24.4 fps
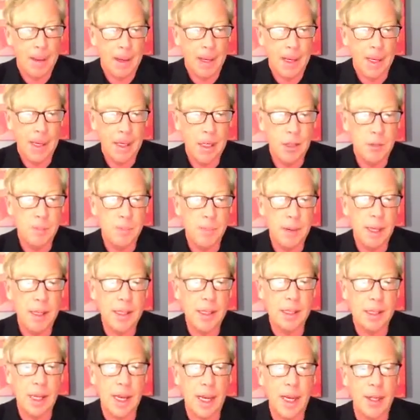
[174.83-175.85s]
"It has
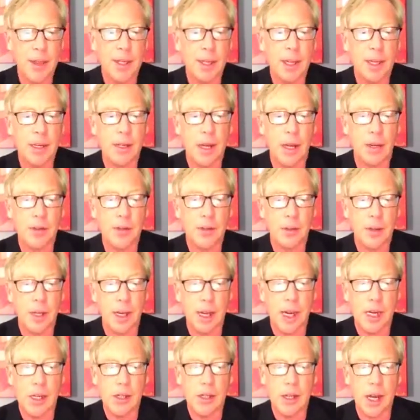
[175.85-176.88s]
been said the industrial
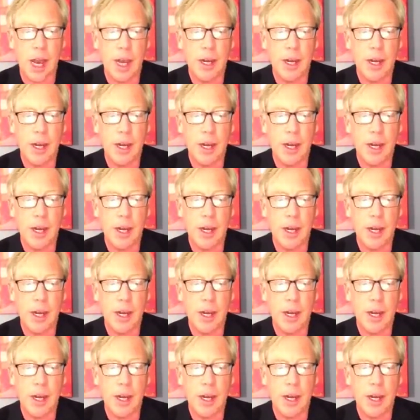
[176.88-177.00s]
age